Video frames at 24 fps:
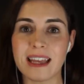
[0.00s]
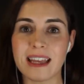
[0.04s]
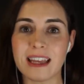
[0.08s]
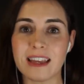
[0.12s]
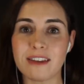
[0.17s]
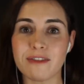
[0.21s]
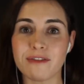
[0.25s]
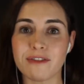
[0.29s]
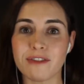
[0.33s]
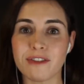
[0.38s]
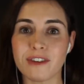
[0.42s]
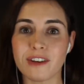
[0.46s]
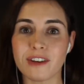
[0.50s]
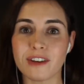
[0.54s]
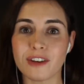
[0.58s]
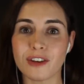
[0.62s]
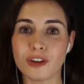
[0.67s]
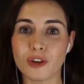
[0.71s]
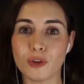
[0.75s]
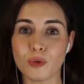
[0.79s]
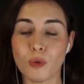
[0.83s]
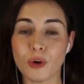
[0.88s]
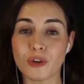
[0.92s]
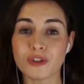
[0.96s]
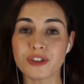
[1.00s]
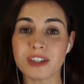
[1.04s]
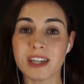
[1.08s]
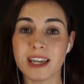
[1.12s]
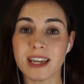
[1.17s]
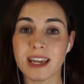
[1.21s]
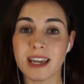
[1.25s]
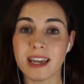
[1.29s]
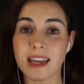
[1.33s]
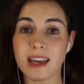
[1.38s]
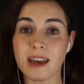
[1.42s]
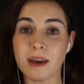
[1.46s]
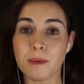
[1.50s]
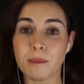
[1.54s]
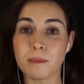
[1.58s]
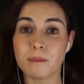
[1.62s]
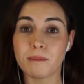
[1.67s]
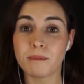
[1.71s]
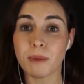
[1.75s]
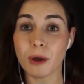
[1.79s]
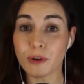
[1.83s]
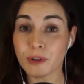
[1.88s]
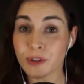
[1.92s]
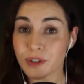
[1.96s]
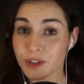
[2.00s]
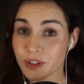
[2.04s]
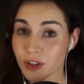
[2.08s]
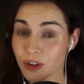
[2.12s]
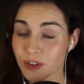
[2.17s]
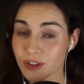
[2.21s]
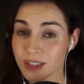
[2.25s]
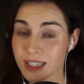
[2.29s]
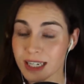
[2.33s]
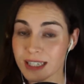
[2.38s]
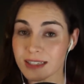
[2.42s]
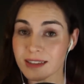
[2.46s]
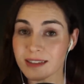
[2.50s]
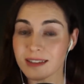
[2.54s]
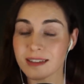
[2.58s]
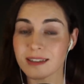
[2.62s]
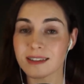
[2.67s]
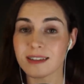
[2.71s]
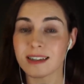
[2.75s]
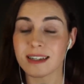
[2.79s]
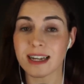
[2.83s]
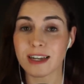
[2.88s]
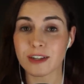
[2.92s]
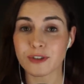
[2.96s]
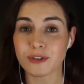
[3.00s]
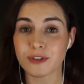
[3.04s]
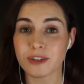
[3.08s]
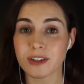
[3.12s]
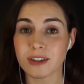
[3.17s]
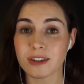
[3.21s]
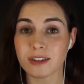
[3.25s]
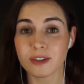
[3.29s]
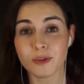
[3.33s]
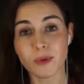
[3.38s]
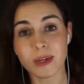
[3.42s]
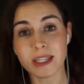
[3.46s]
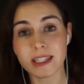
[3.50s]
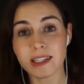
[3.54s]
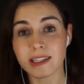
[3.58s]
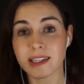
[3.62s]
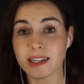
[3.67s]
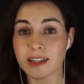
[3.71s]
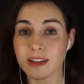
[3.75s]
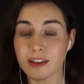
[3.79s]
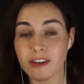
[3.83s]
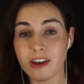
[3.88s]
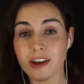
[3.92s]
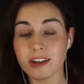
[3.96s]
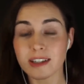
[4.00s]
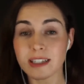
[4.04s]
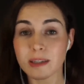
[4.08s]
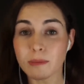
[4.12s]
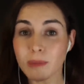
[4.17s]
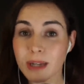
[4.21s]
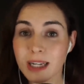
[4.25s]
If you want to hear bonus content, an extra 20, 30